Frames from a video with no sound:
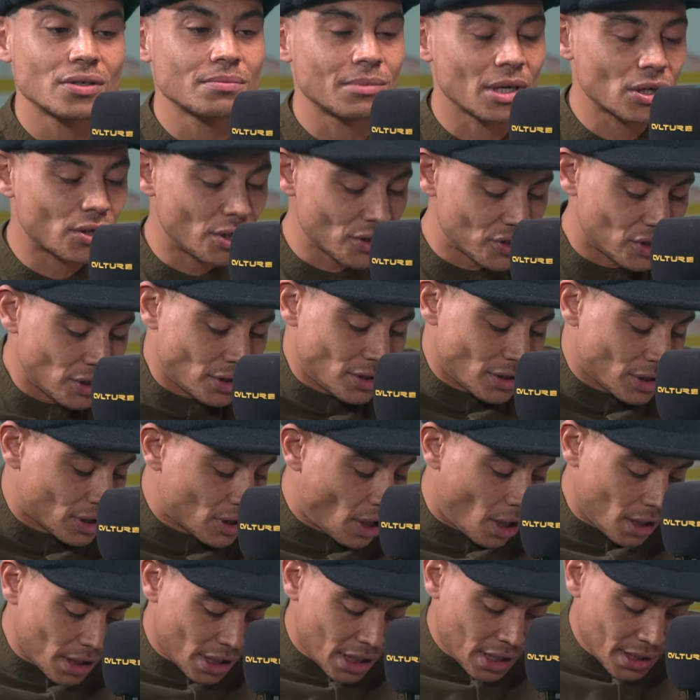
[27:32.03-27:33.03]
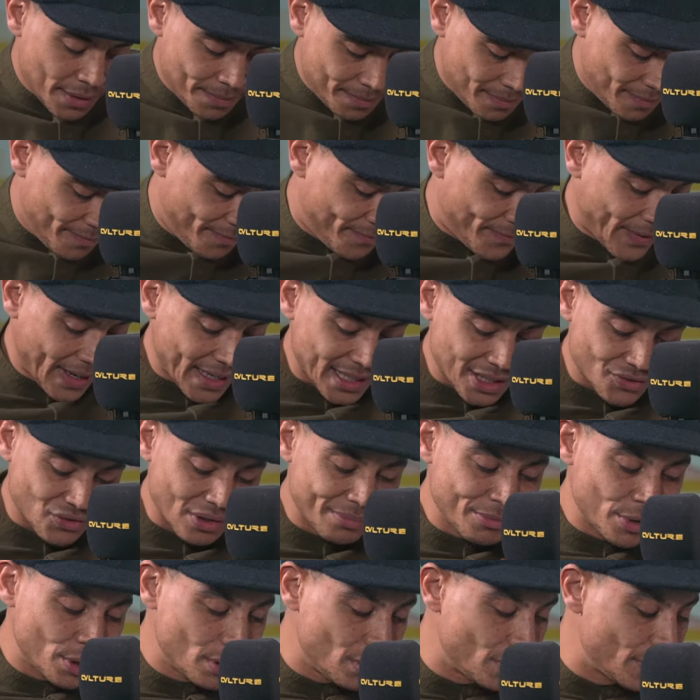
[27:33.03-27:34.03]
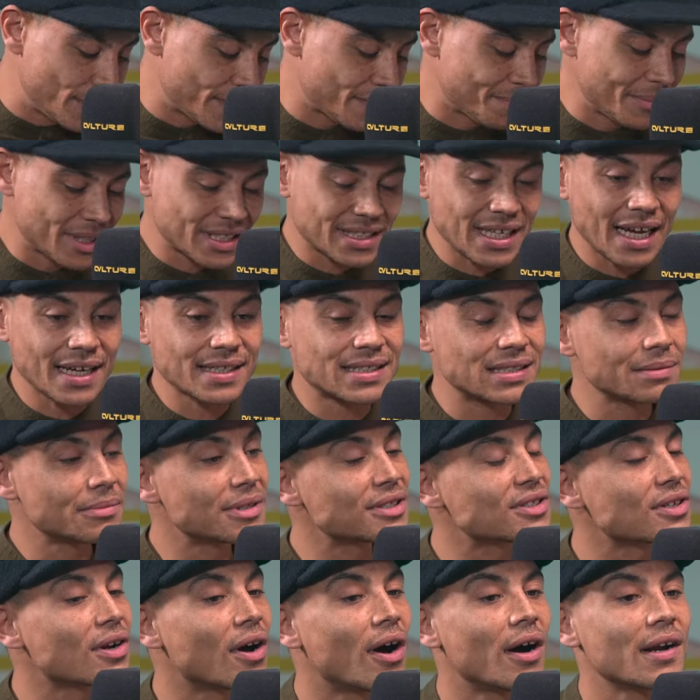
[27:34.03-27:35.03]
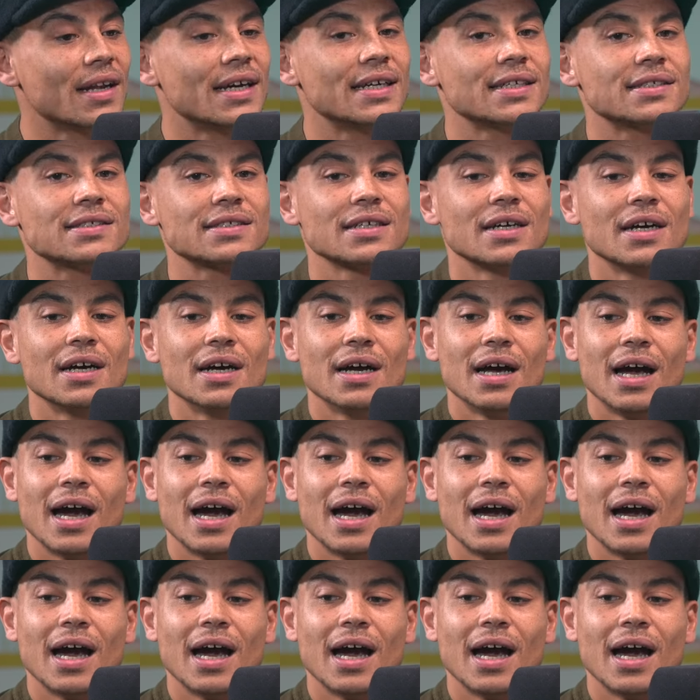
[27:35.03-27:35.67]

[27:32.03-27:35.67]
My cousins got the things removed, mastectomies and all this. Yeah.